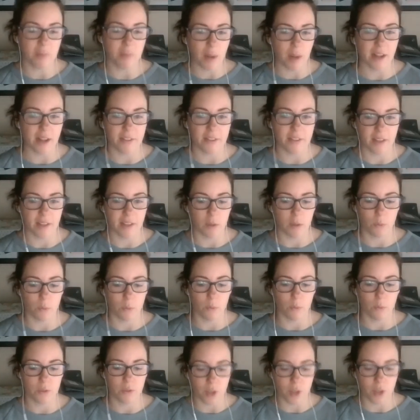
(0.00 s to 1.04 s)
why I think
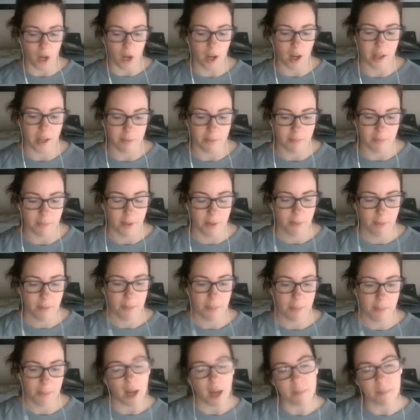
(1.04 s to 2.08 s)
time
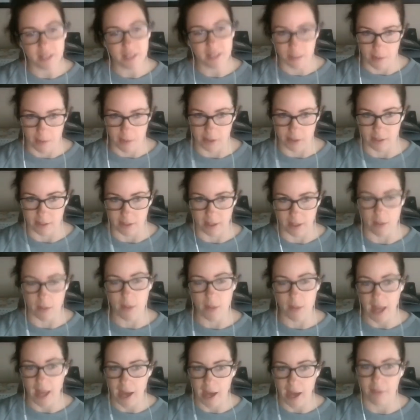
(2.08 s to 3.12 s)
becomes a commodity, and we
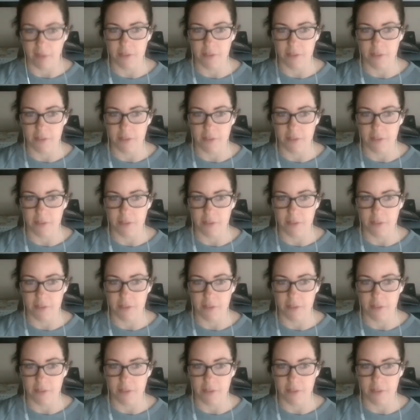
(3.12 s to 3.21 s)
have to